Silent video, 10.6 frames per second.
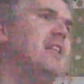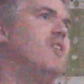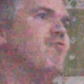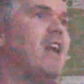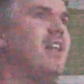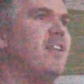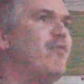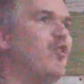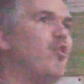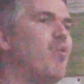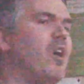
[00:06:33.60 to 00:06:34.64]
relatives
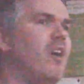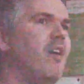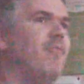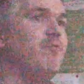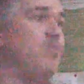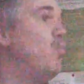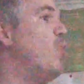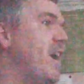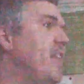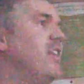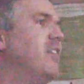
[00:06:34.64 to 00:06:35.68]
who were
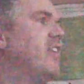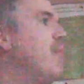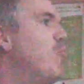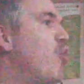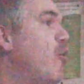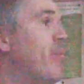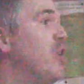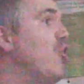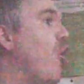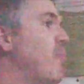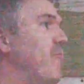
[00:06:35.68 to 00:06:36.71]
in the same war but
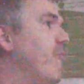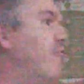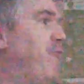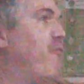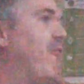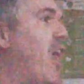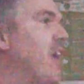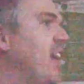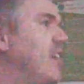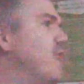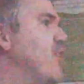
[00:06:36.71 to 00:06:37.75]
not
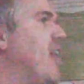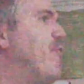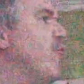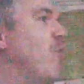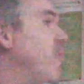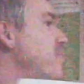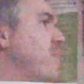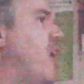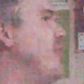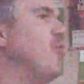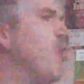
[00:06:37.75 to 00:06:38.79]
flying, so therefore
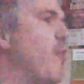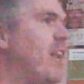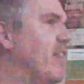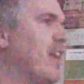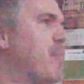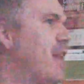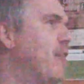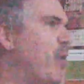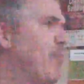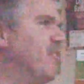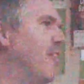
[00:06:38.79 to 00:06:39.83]
I don't know anything about the
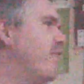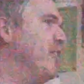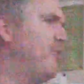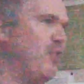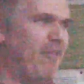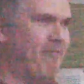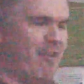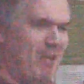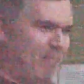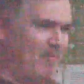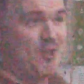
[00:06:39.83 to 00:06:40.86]
bombers other than, you know, very
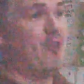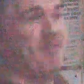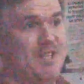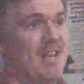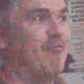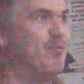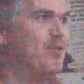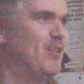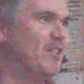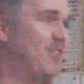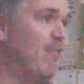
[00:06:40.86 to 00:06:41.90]
surface level sort
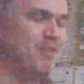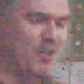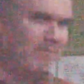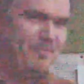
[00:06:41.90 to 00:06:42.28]
of stuff. So